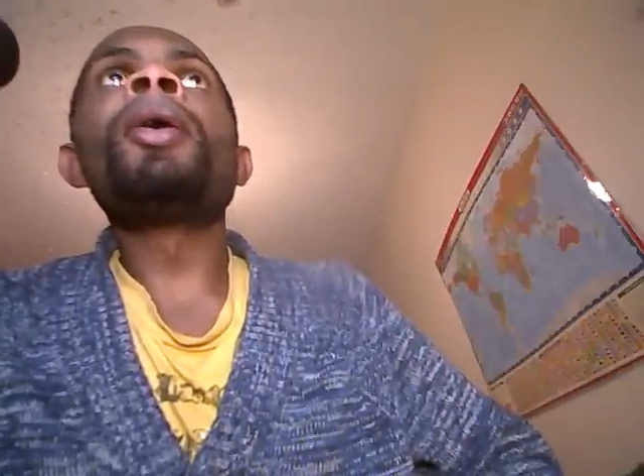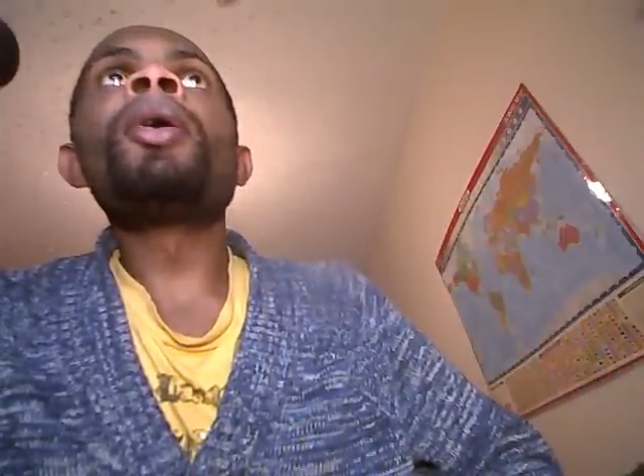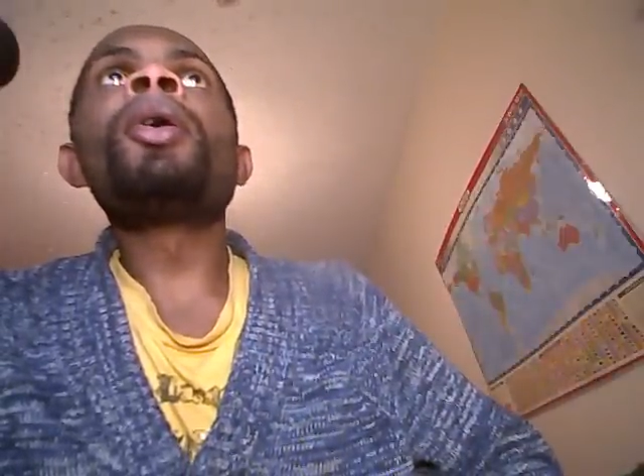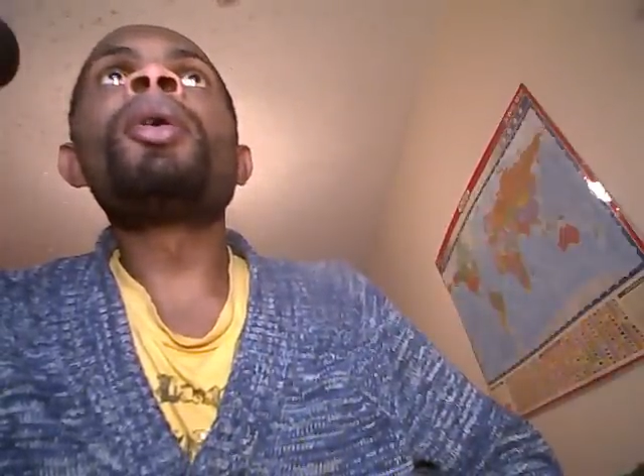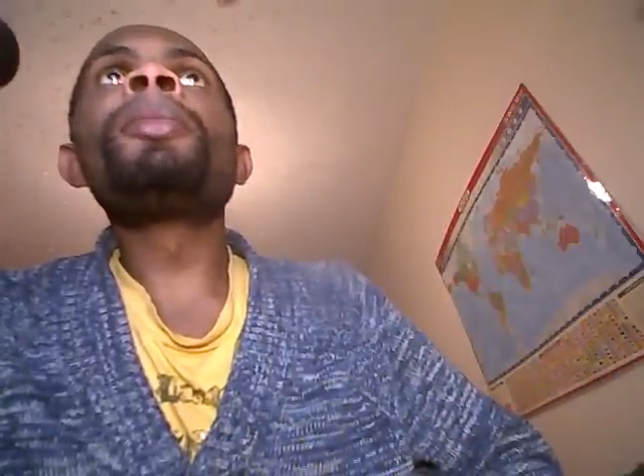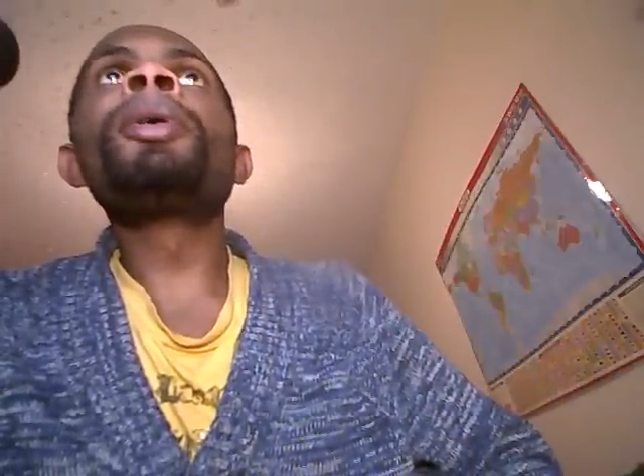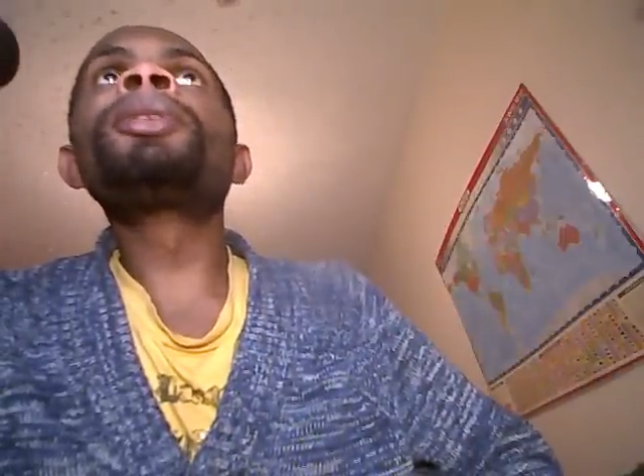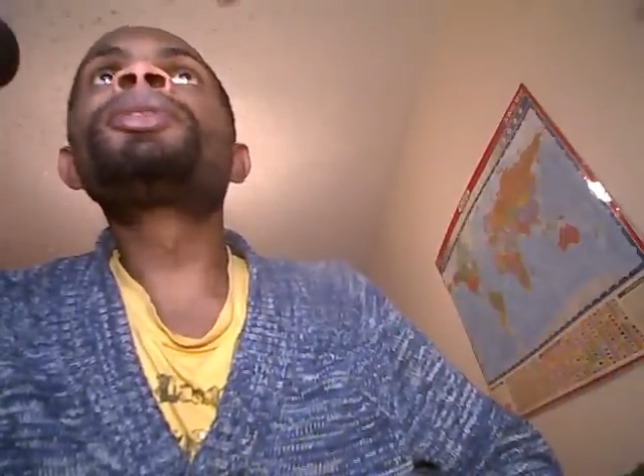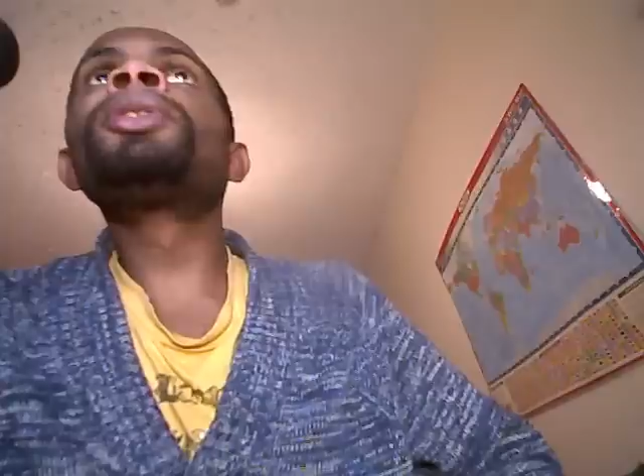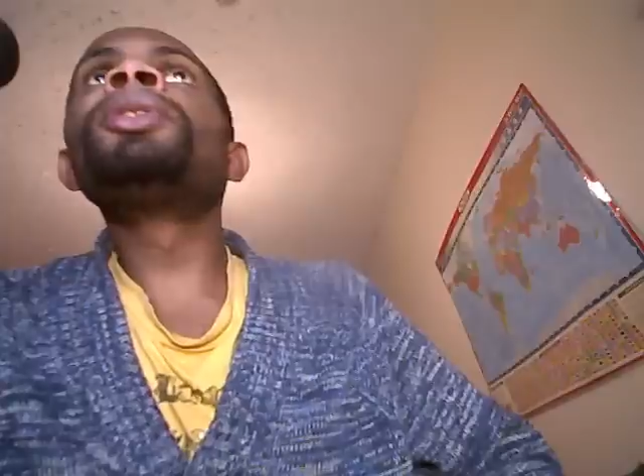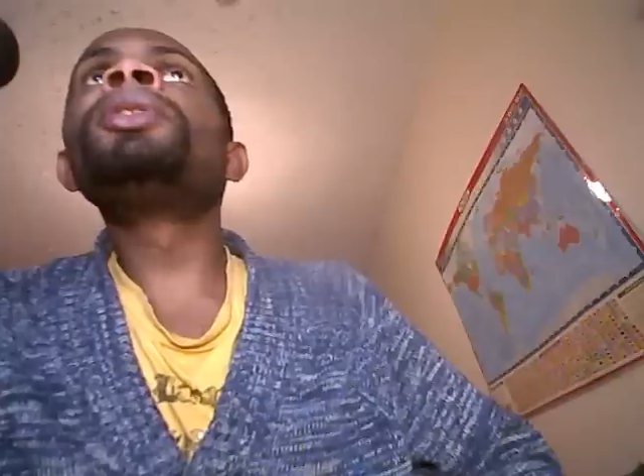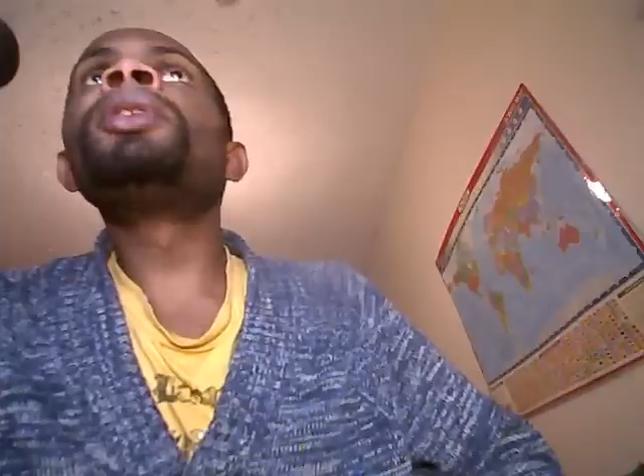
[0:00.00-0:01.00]

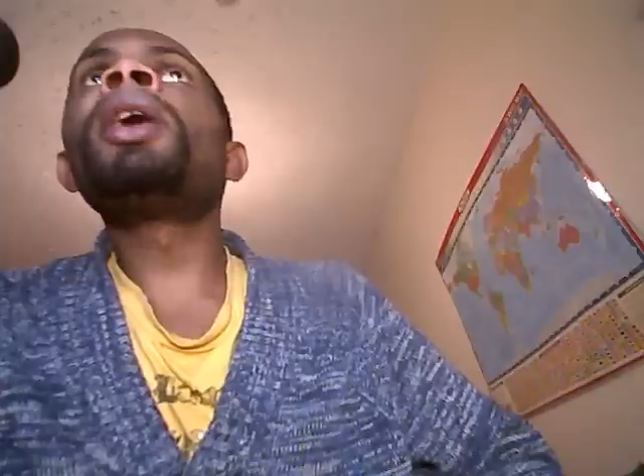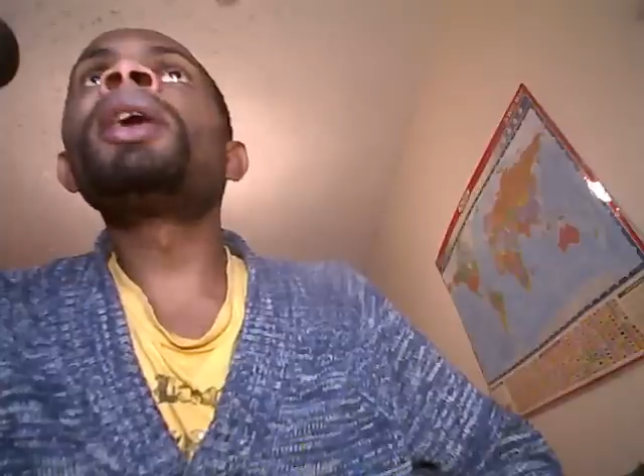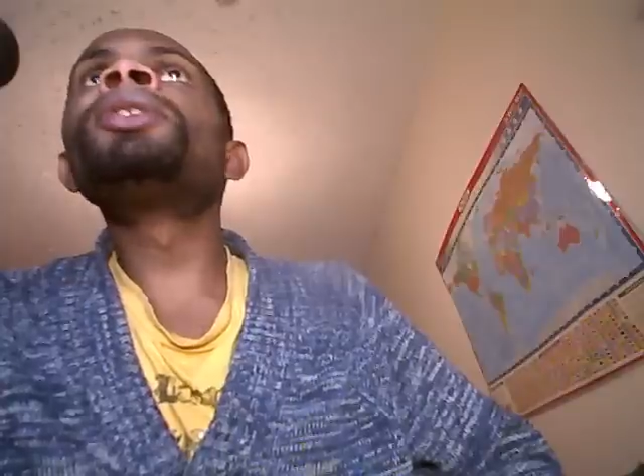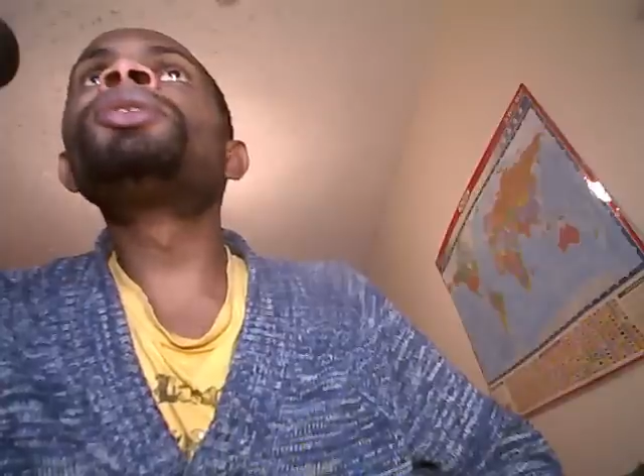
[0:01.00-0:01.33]
Homerton High